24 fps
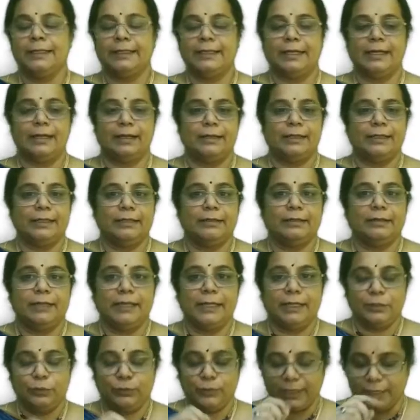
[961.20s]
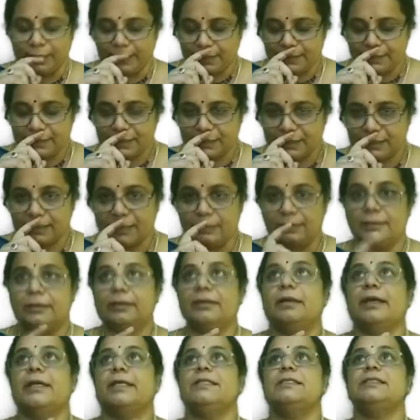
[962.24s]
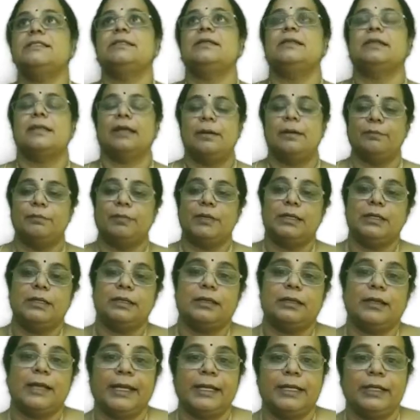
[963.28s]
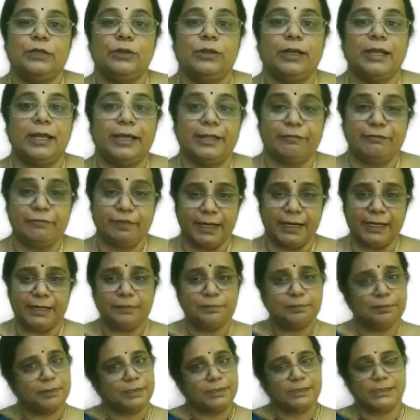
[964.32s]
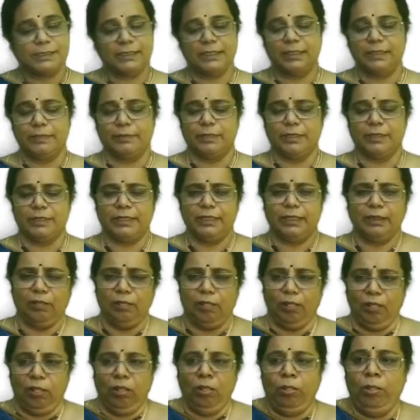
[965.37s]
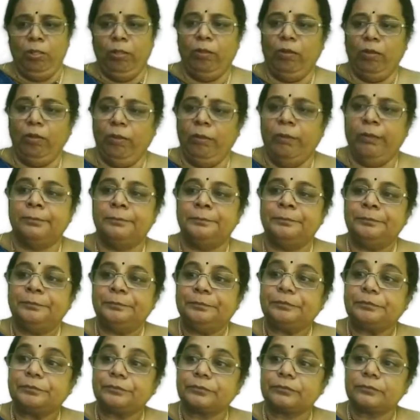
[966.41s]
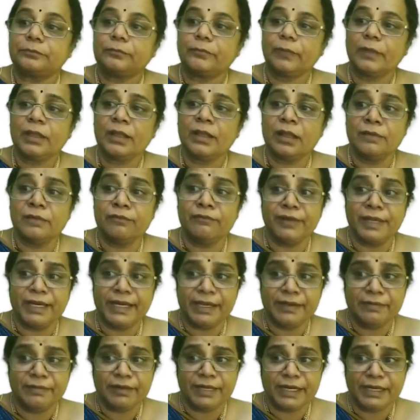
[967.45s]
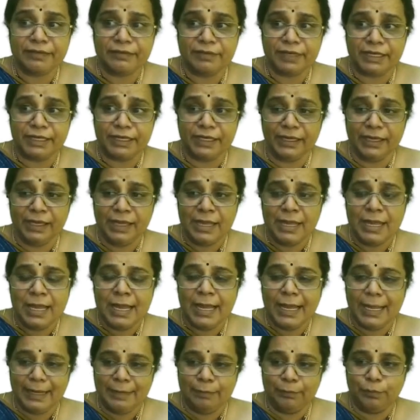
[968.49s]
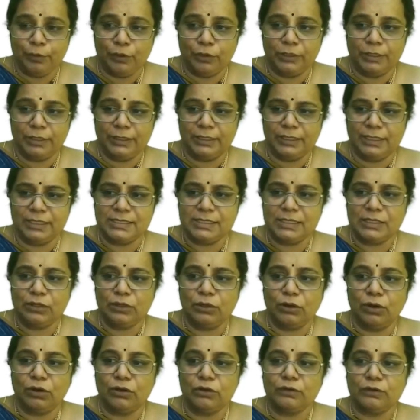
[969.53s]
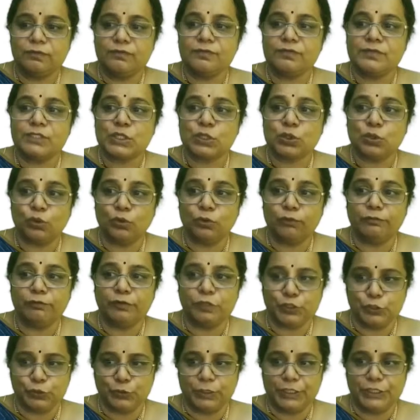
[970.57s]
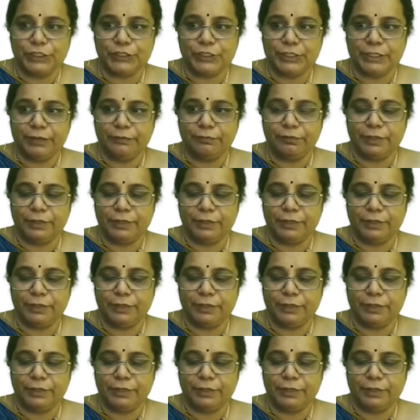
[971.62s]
There are nearly 26 other rights that come under right to life and personal liberty. Hmm. Very, very, very important. There's a lot of scope for judiciary.